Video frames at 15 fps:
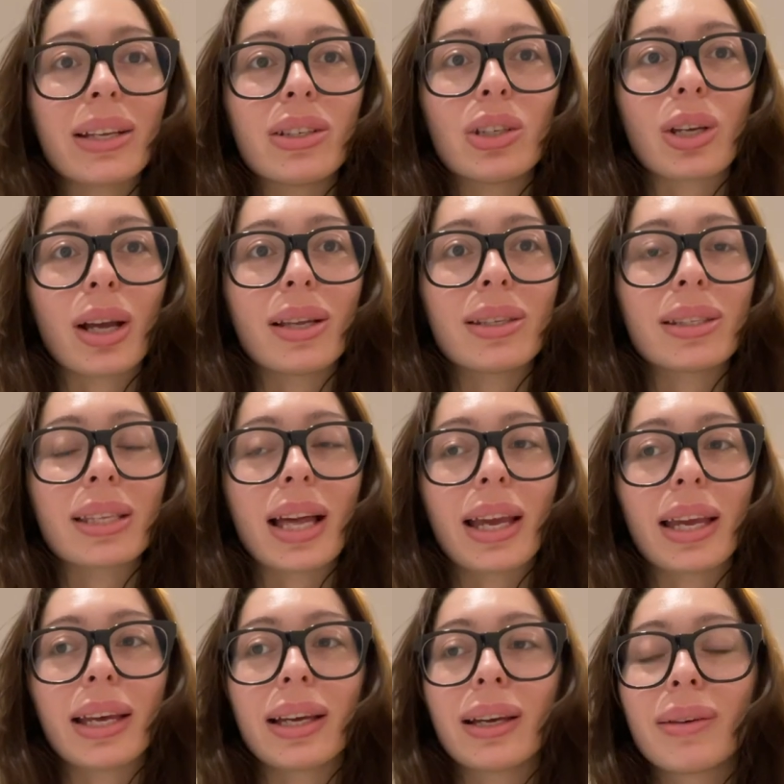It just
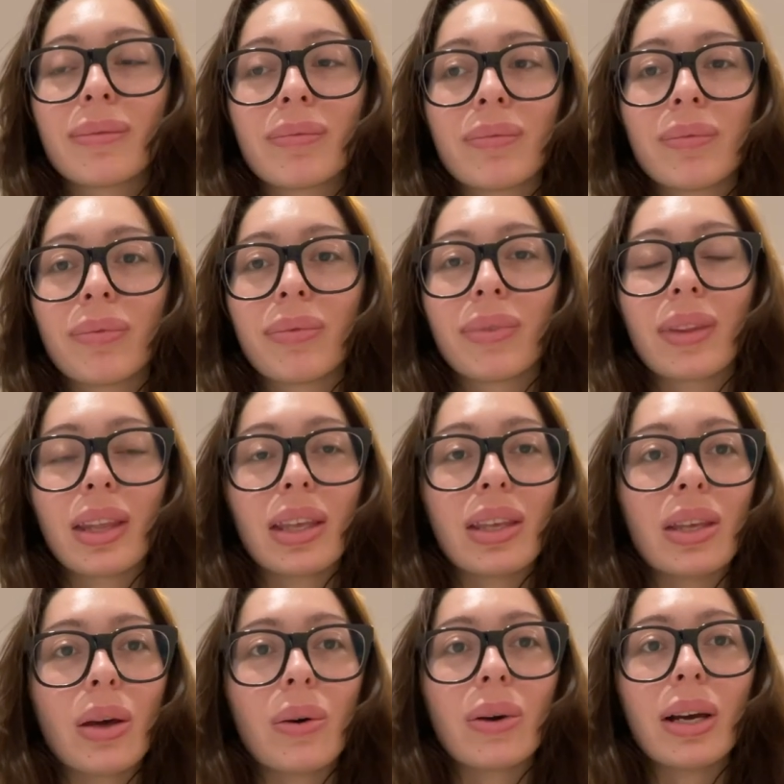like
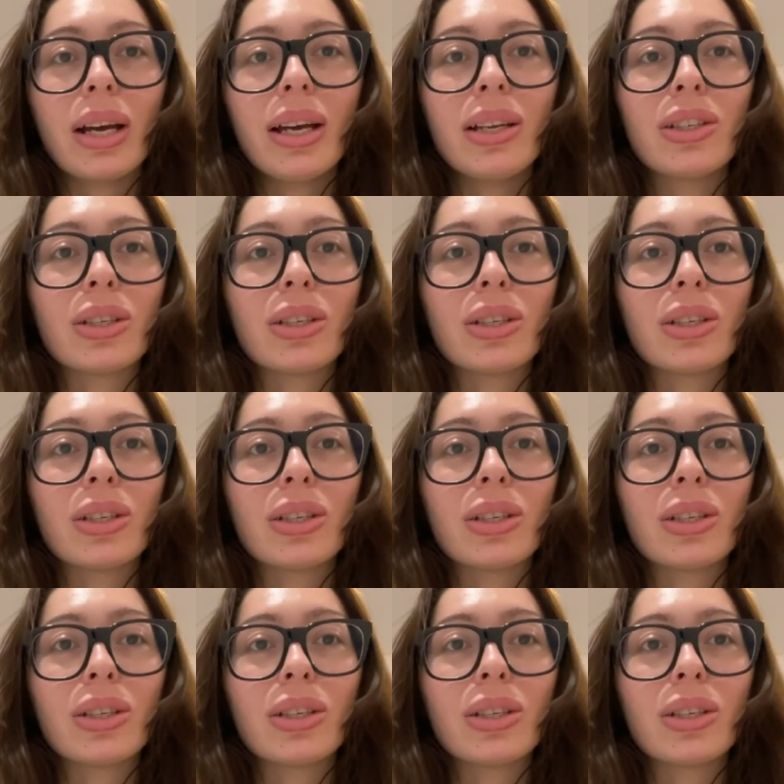Yoga